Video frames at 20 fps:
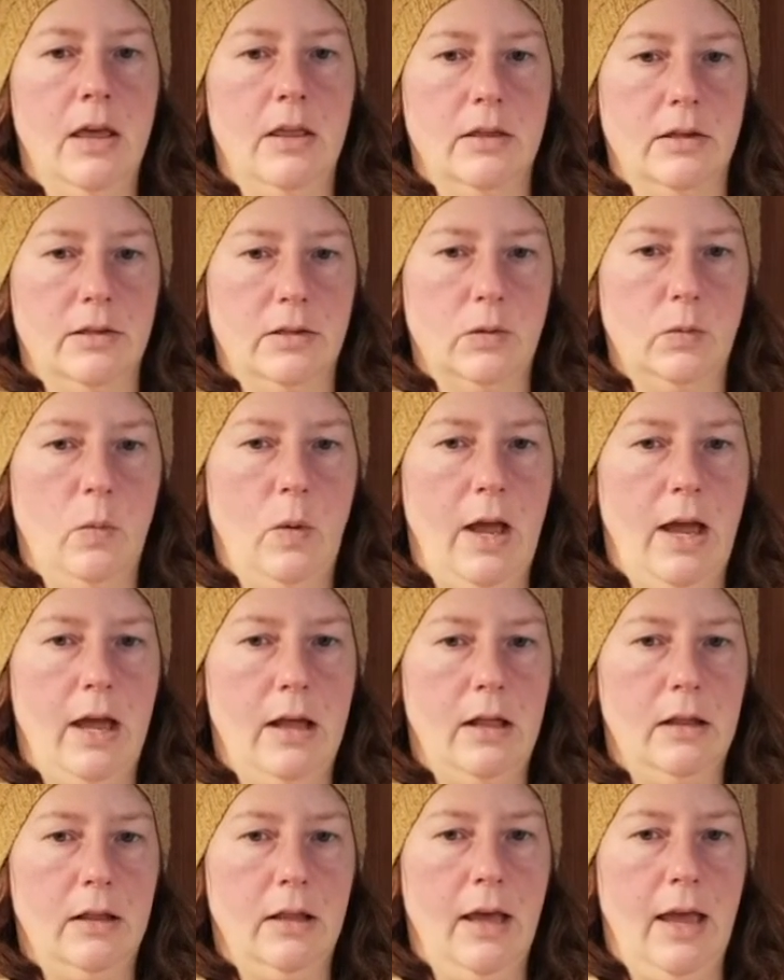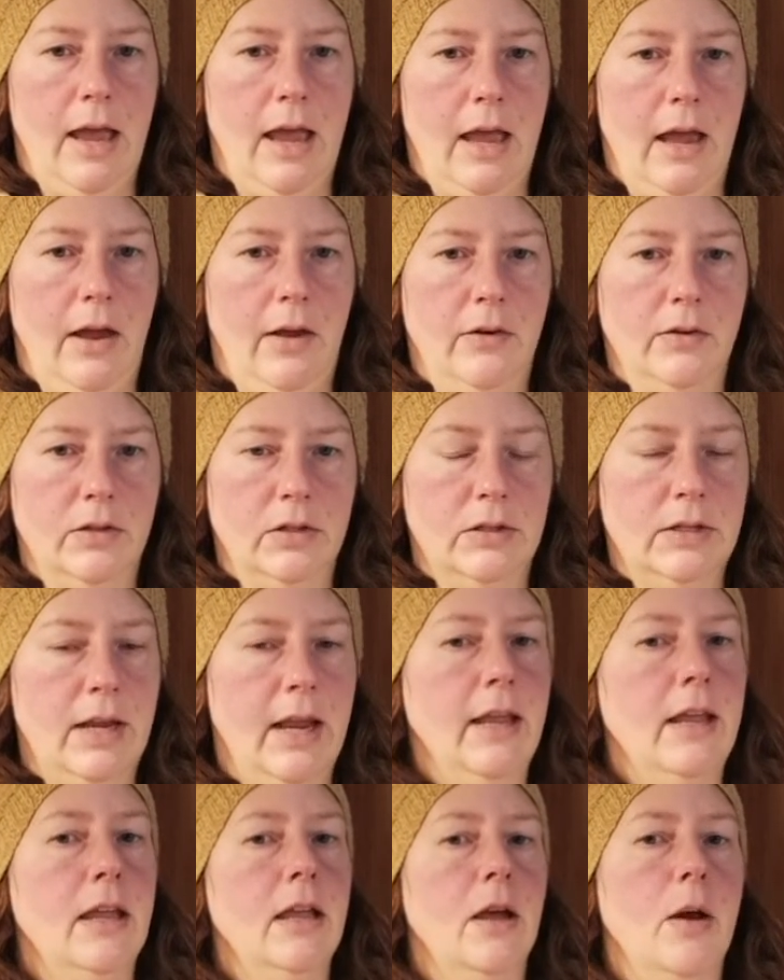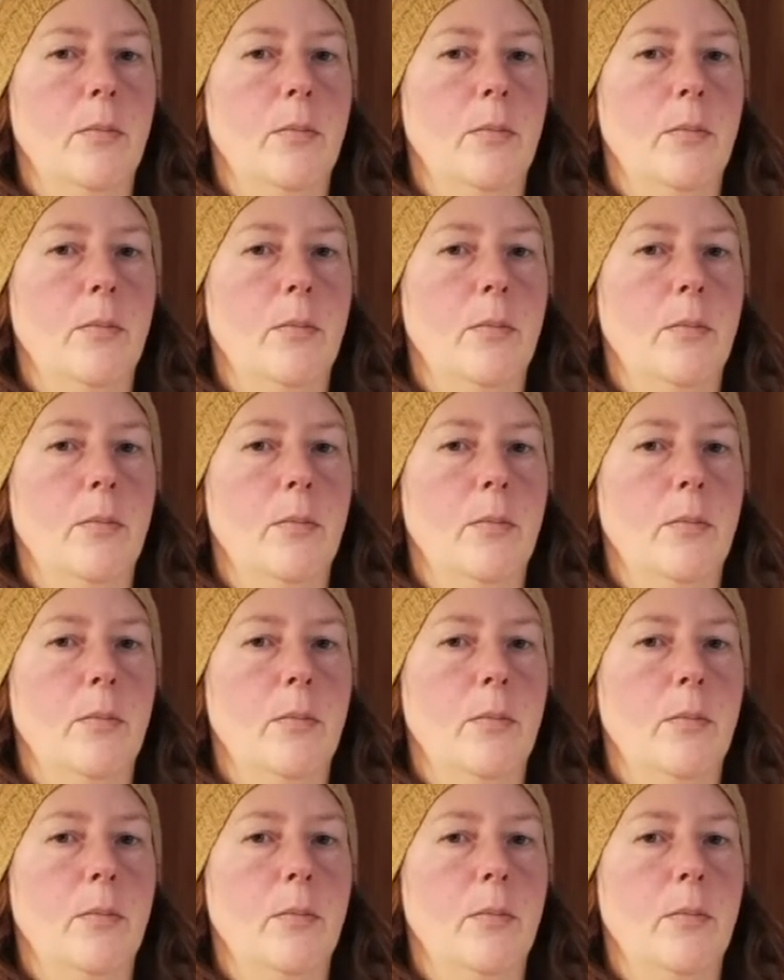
this well and taking